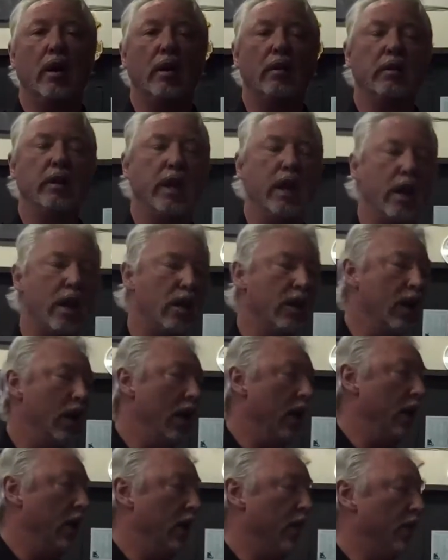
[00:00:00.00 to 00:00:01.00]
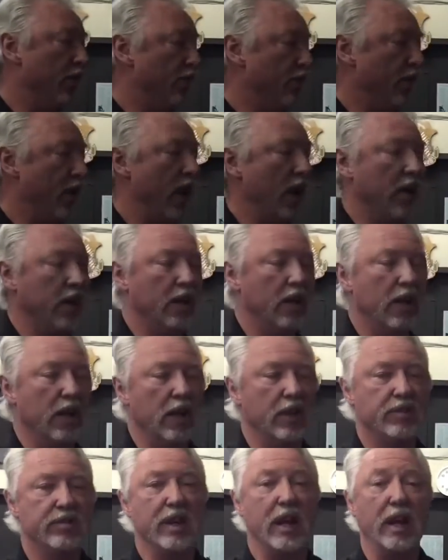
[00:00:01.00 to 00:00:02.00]
Oh, yeah. You can find
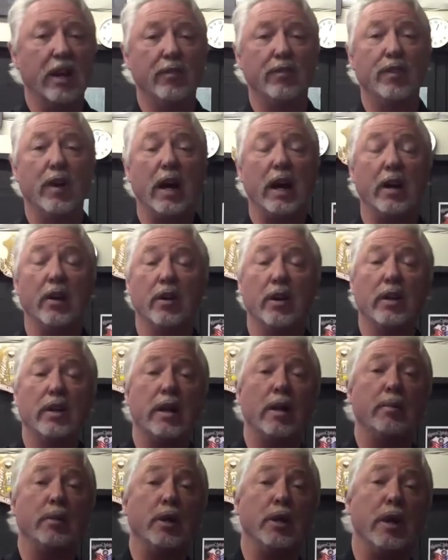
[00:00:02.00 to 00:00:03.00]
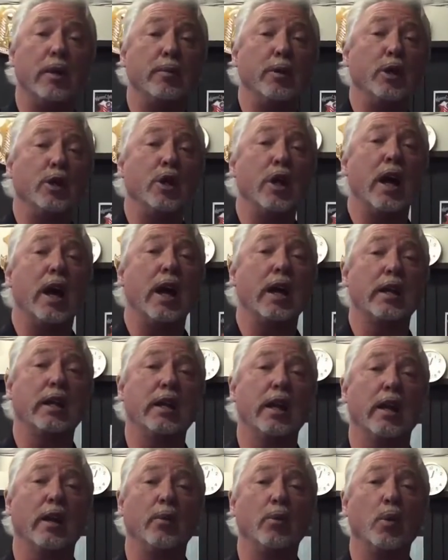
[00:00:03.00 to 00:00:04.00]
Silent Fighter at
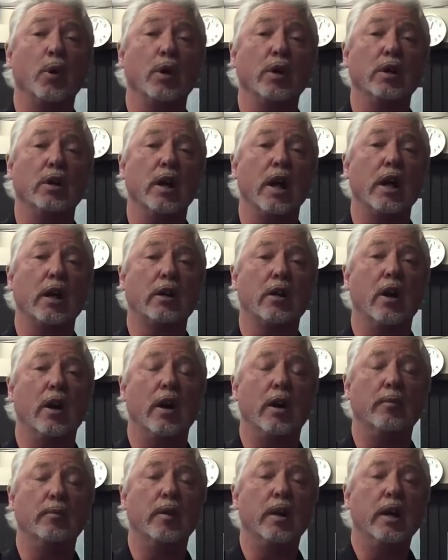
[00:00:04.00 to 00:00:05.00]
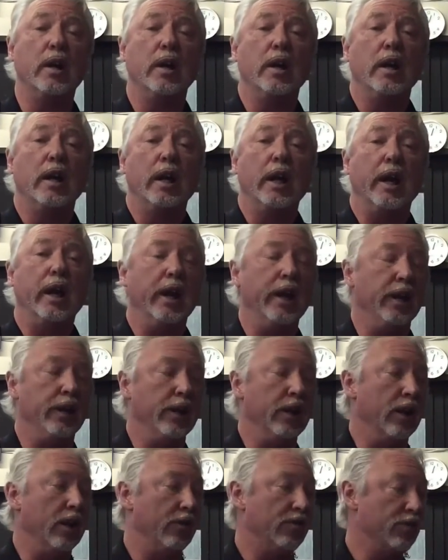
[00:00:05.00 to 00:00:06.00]
www.kellyworden.com. And
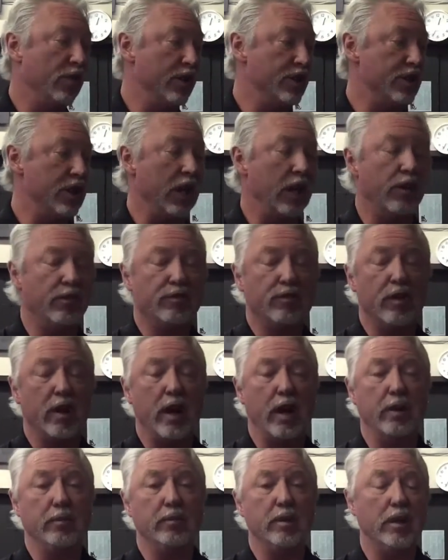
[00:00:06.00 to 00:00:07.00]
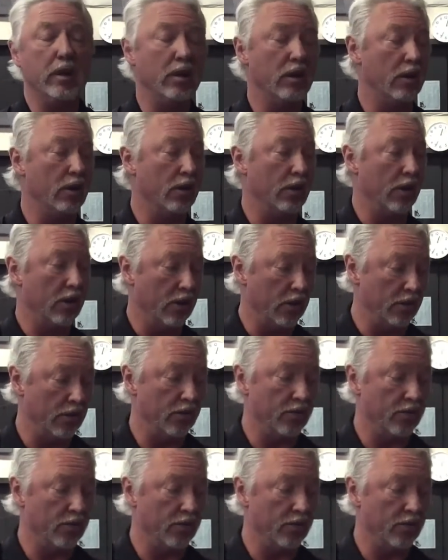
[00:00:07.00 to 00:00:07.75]
freestyle frame, or the